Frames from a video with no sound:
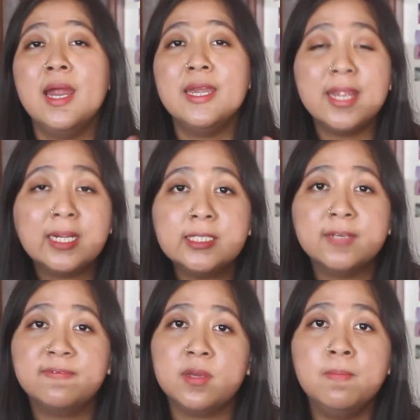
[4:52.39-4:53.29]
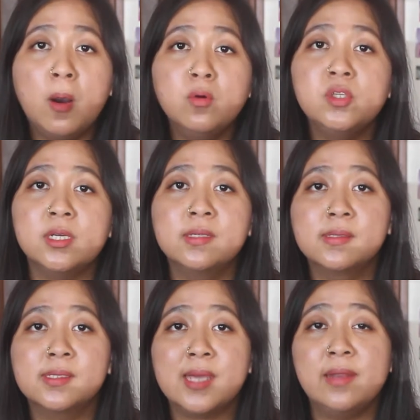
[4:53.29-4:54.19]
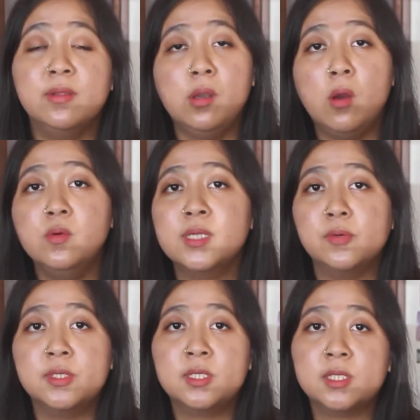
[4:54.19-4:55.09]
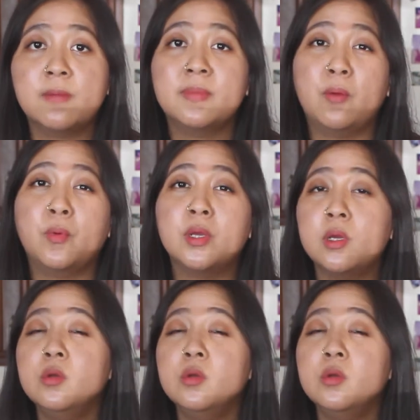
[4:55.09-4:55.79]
negative emotions, and the low self-esteem that we